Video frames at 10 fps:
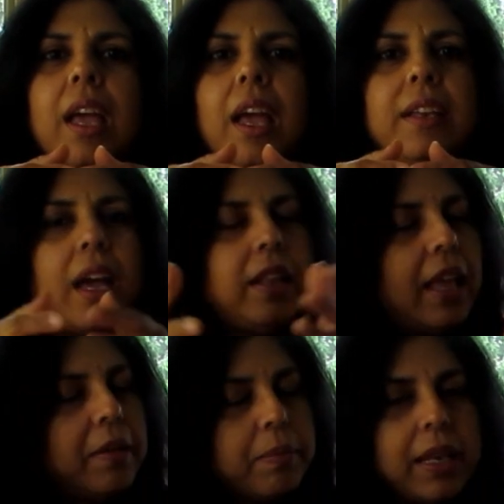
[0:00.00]
And I
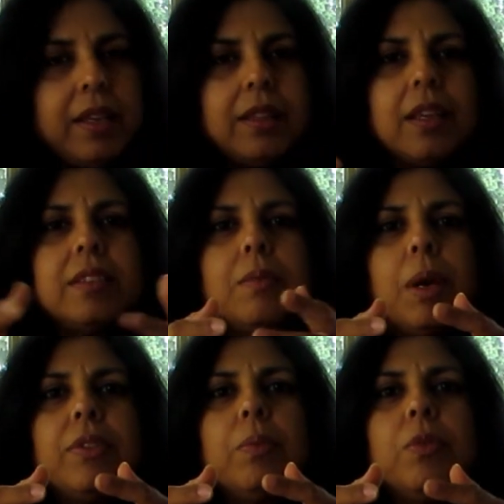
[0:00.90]
like many things
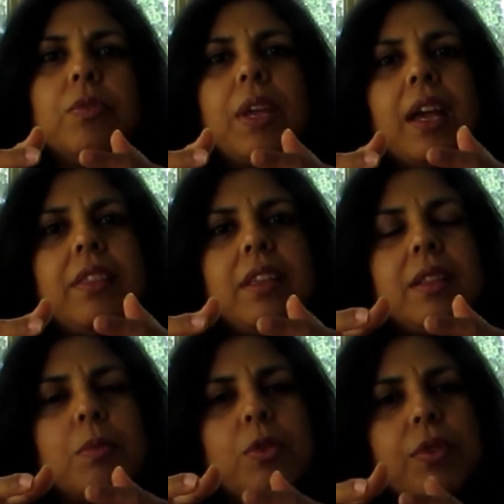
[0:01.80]
about the movie. I think
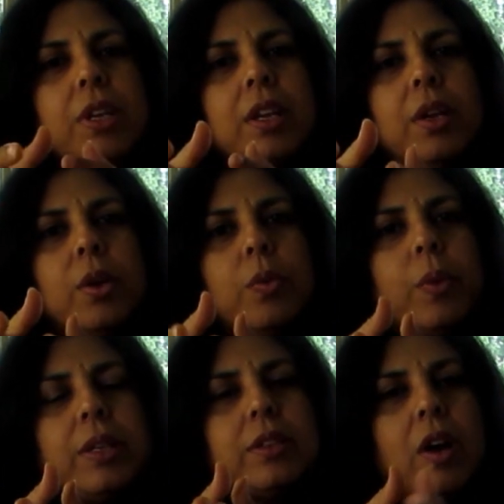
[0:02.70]
the movie
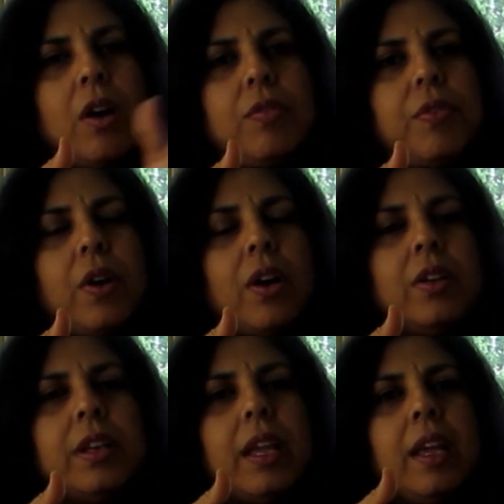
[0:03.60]
went off
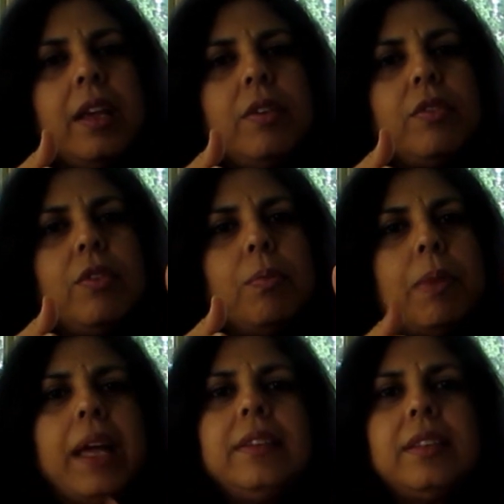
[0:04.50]
on a
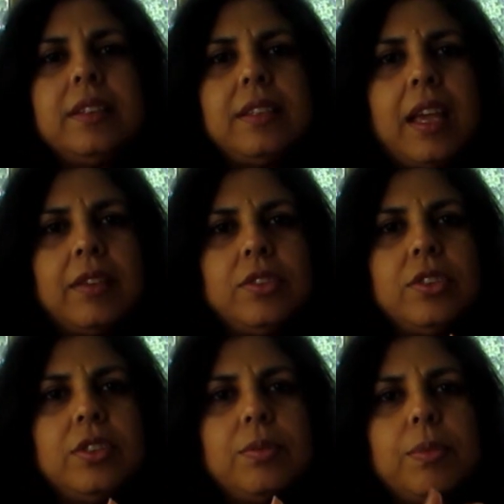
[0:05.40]
romantic
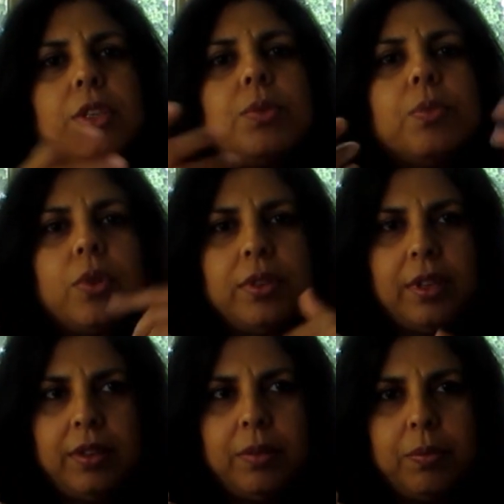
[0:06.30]
tangent much more
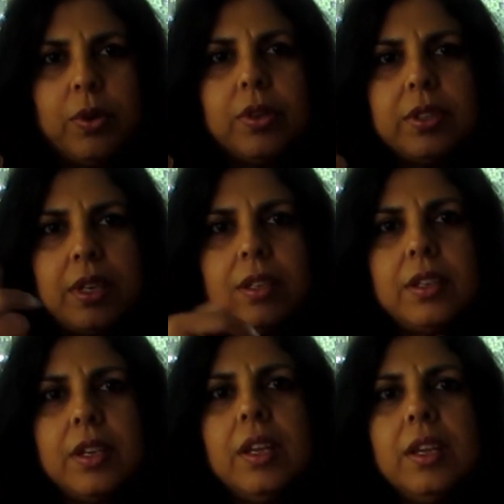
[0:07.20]
than the book did.
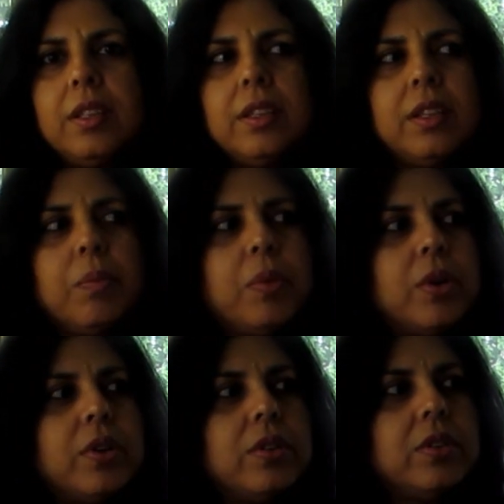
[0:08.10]
And the
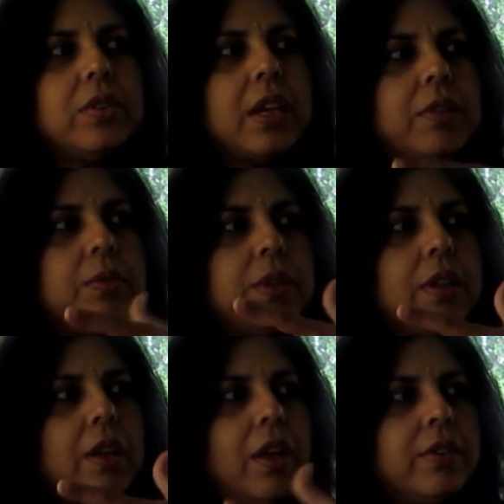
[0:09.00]
book dealt with a
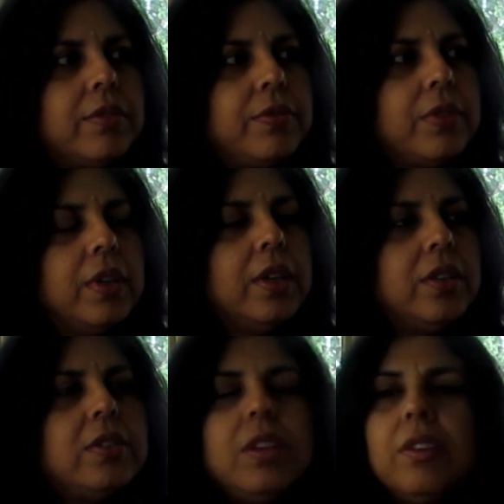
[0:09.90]
lot of
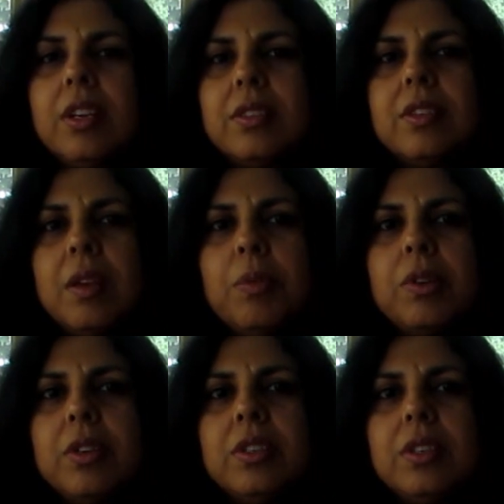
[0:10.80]
serious
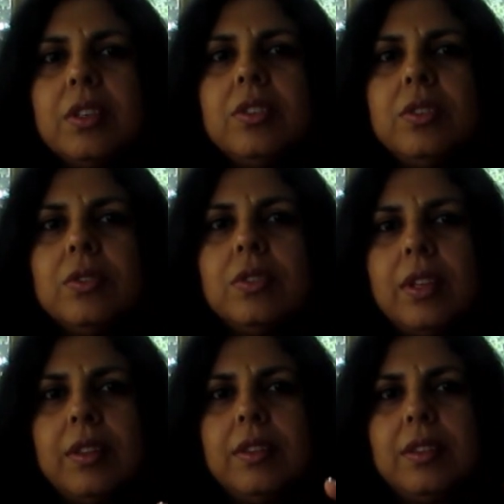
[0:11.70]
immigrant issues,
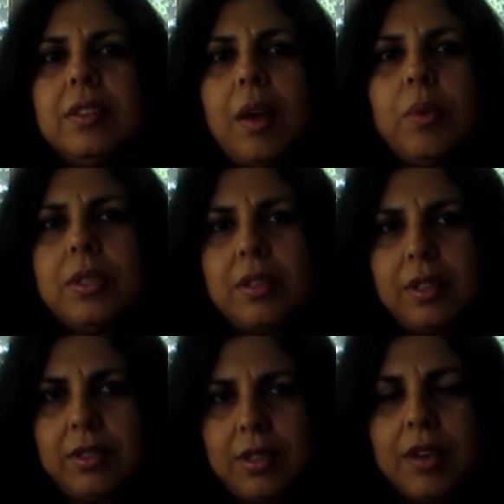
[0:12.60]
and that was at
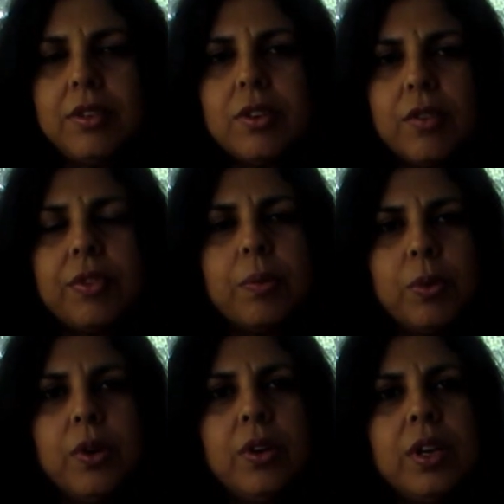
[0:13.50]
the center of the
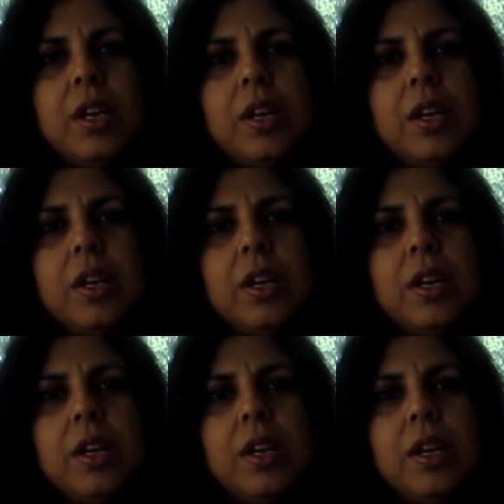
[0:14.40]
book.